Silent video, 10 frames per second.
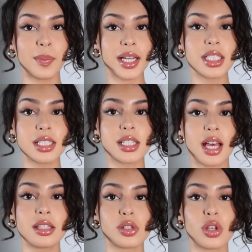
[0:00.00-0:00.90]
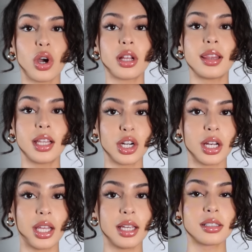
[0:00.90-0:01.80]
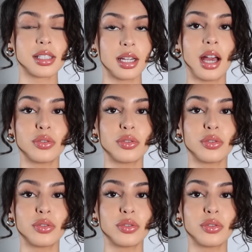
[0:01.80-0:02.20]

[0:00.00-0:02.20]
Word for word: matching sets are literally to die